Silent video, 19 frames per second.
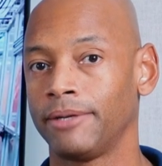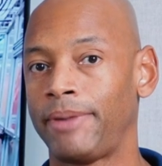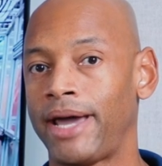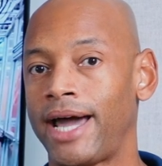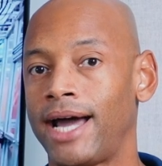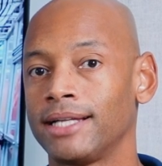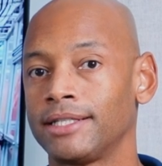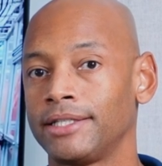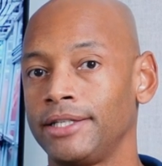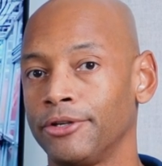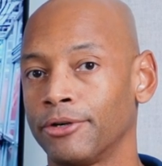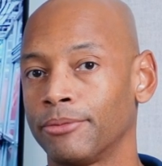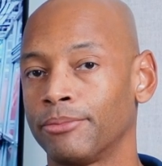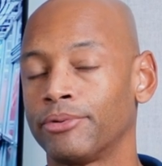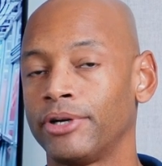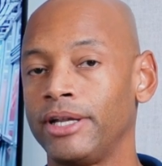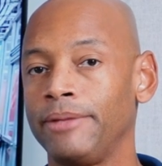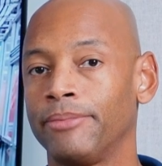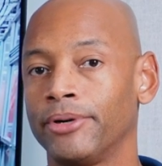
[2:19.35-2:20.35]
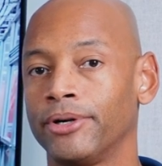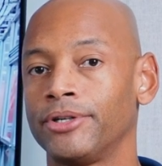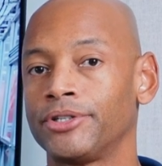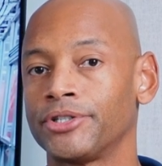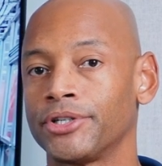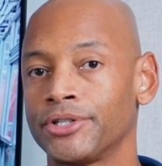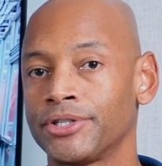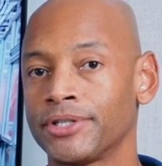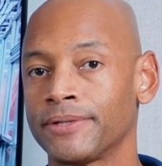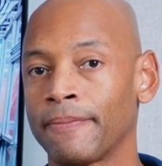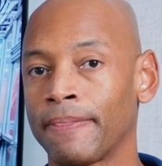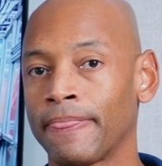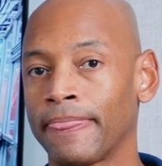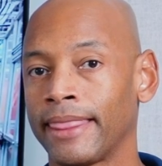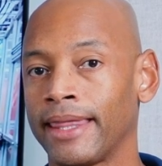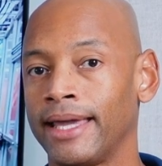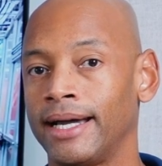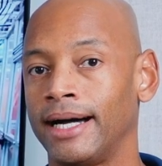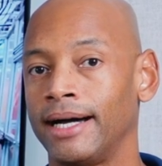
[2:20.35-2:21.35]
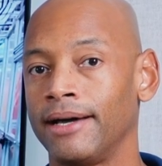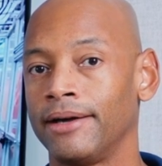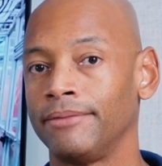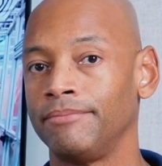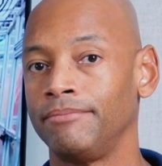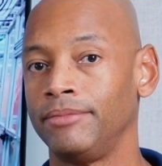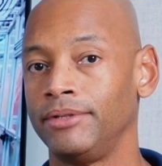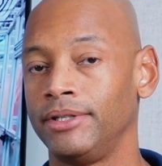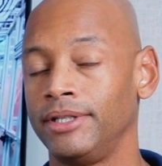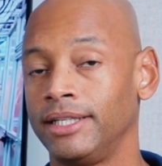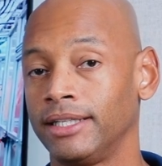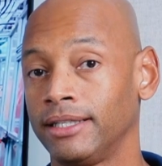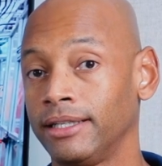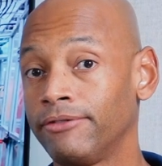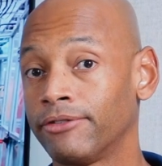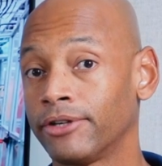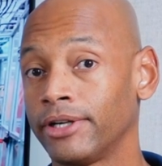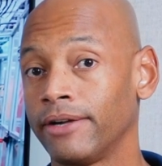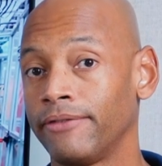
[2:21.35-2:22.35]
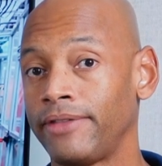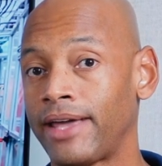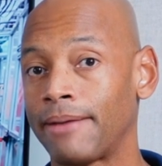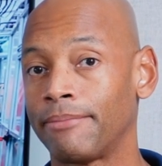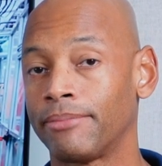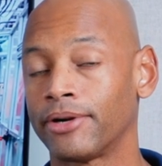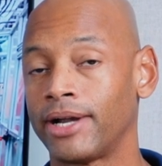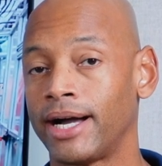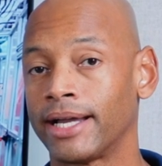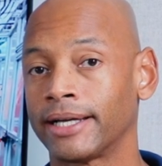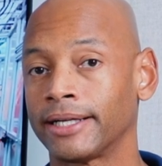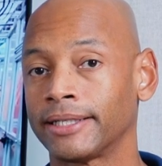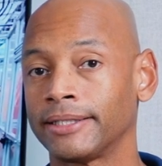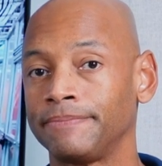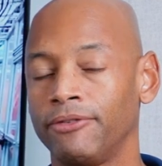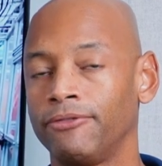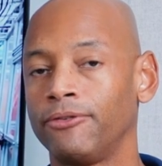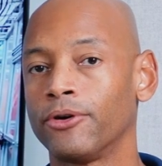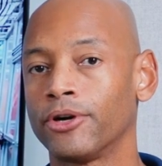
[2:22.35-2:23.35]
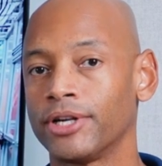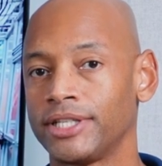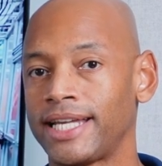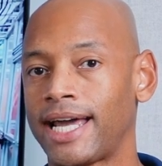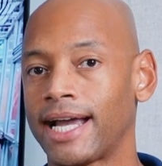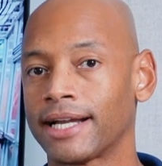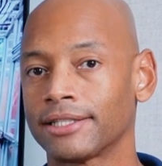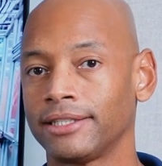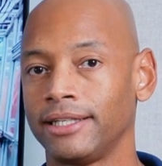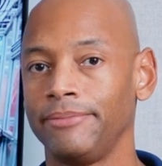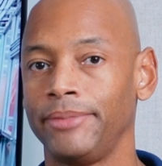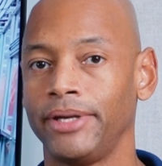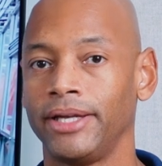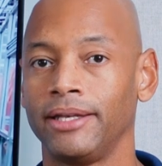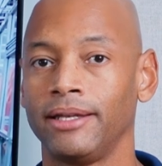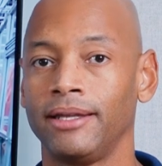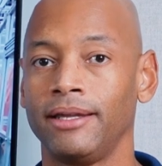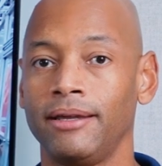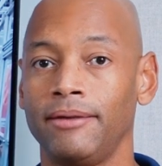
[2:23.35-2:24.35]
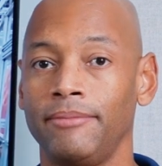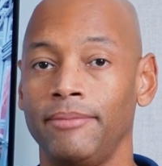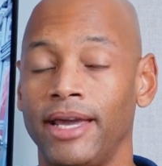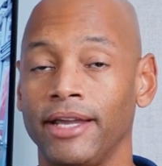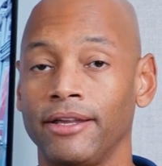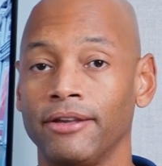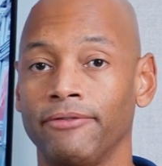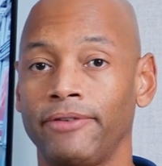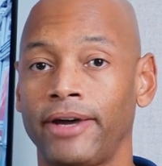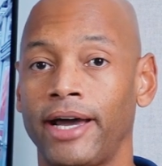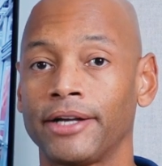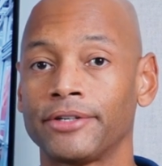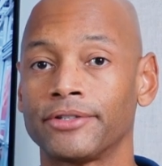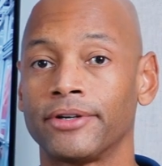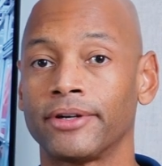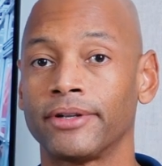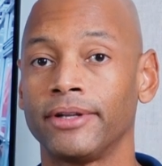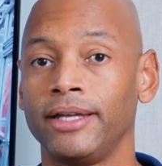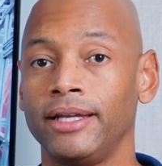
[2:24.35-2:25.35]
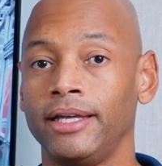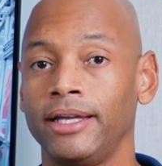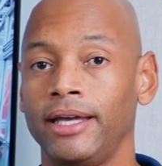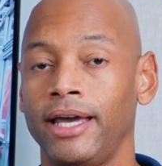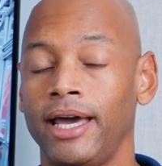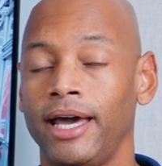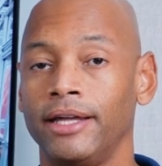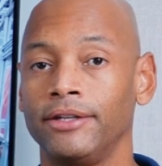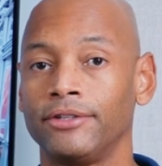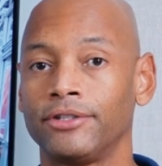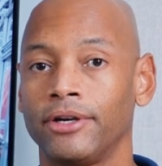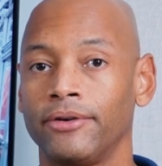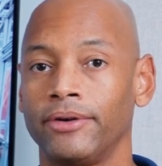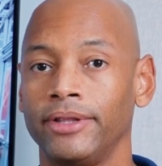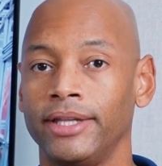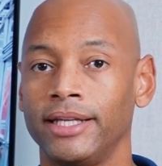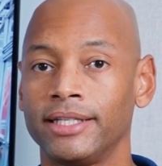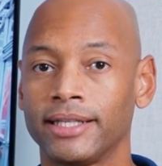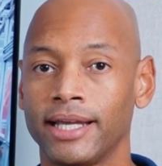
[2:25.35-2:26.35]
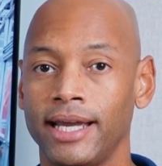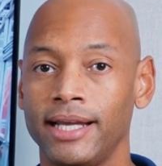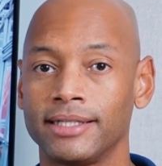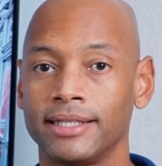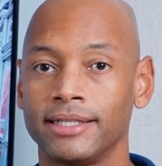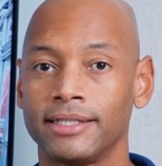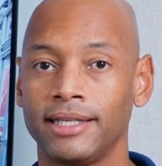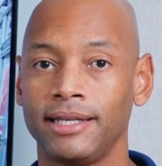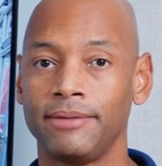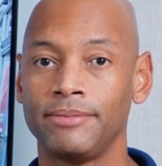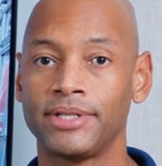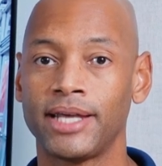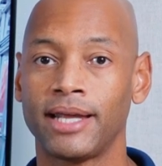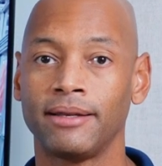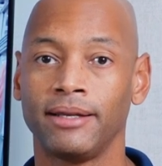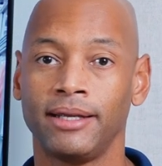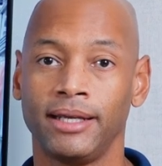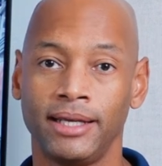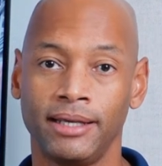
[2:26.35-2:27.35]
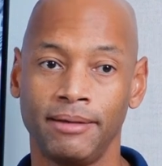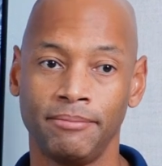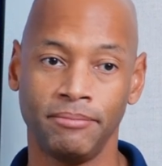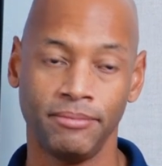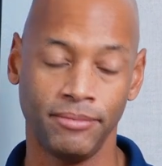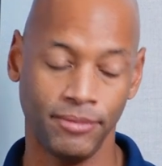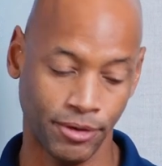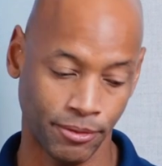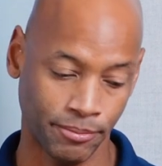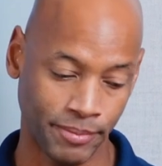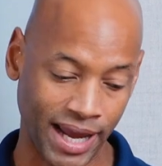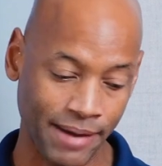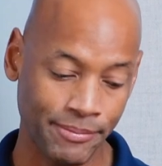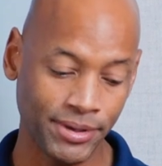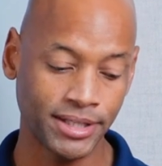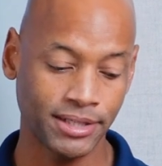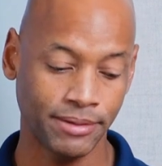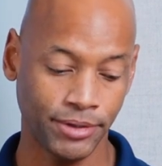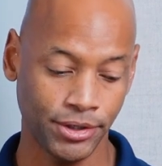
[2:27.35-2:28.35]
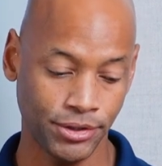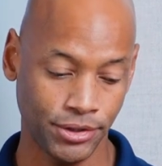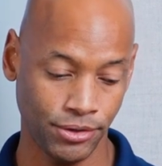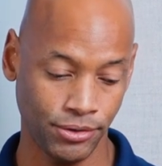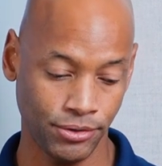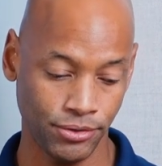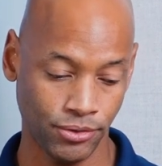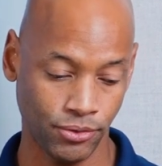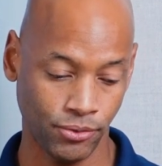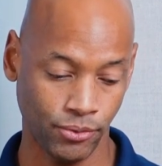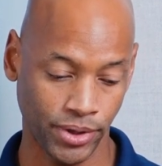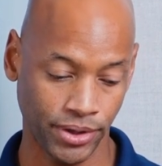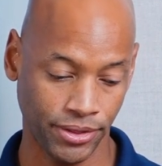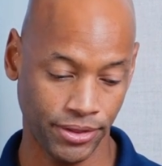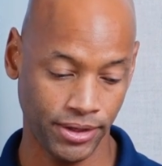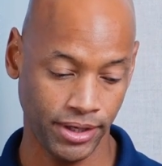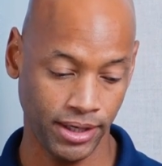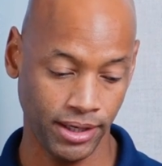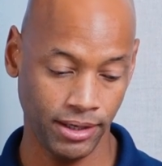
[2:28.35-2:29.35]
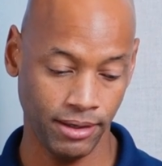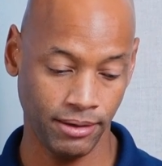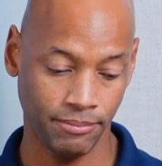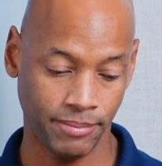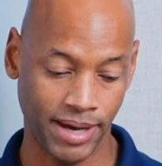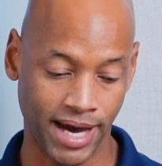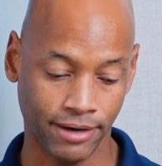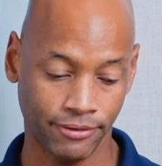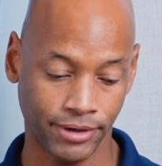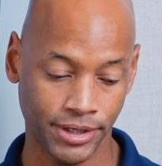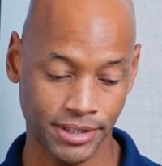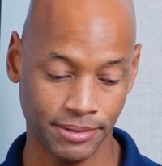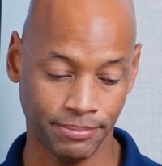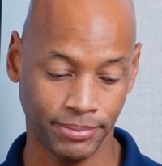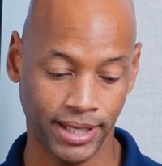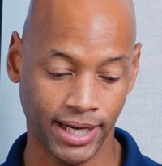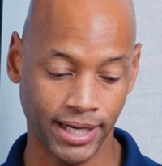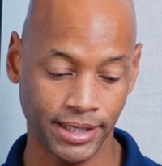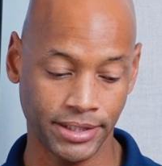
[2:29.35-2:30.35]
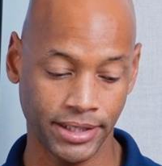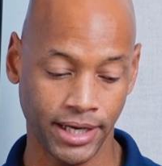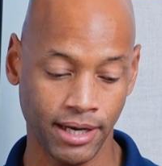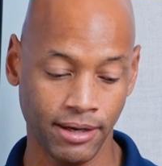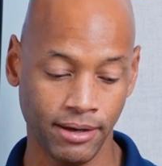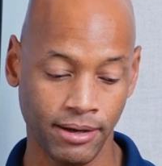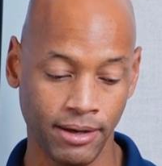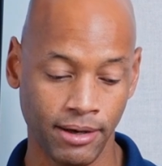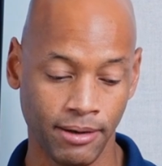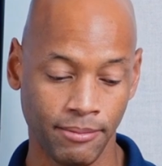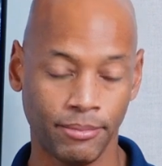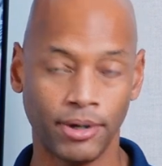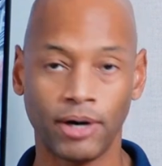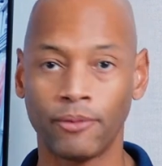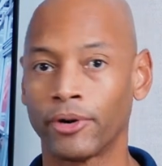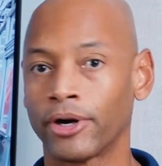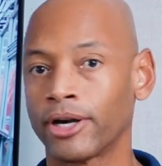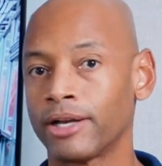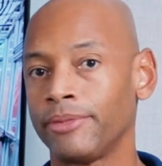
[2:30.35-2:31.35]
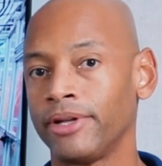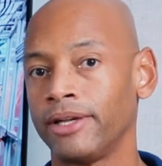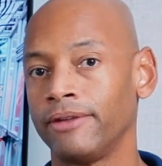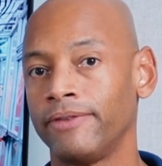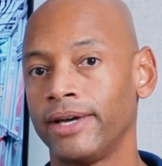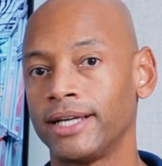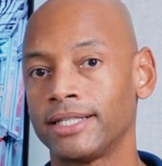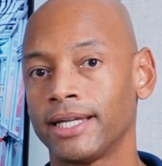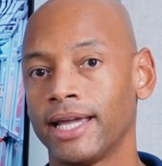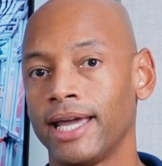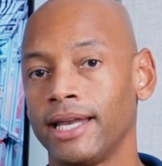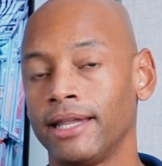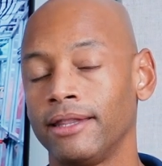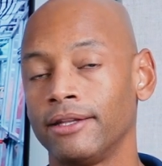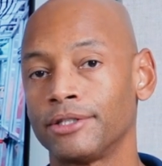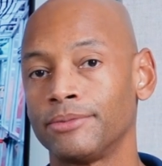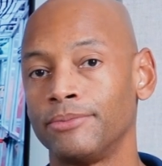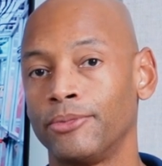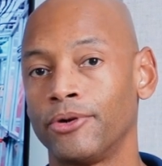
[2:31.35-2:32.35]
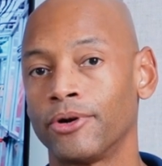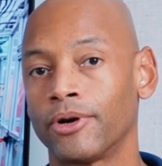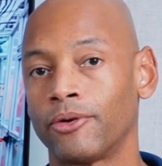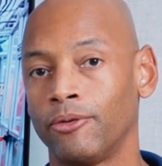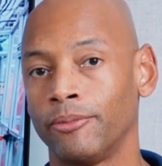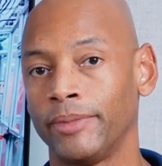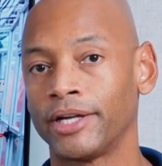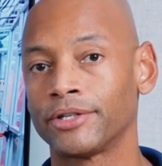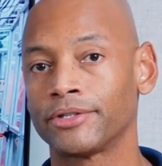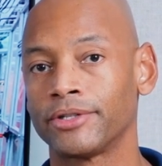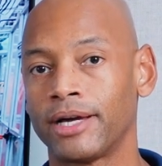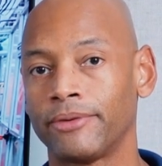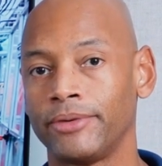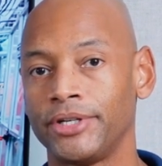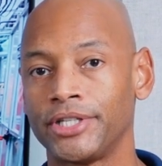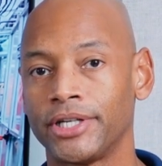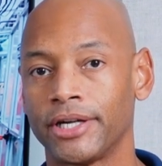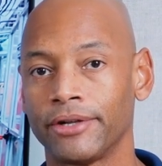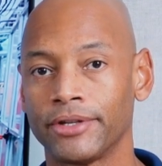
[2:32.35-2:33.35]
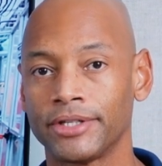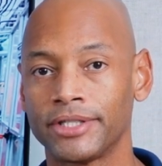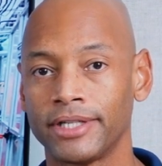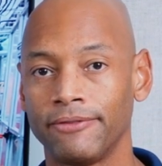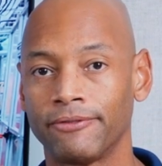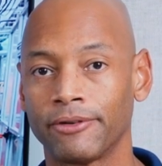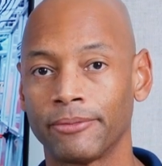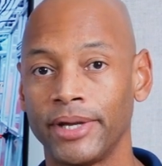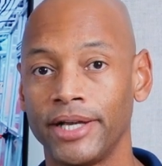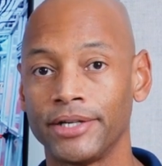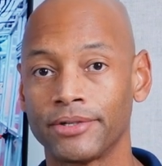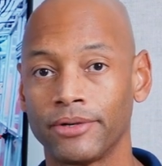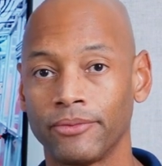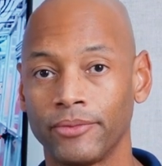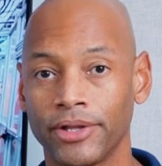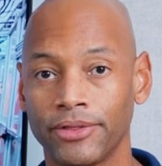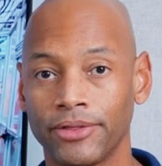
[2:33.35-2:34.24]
capacity or pre-purchase uh, delivery of that product before it's actually been manufactured. And so in this case, it seems that there may be some issues with the battery supply chain, but we're gonna be investigating this more, and we'll make sure that we share this information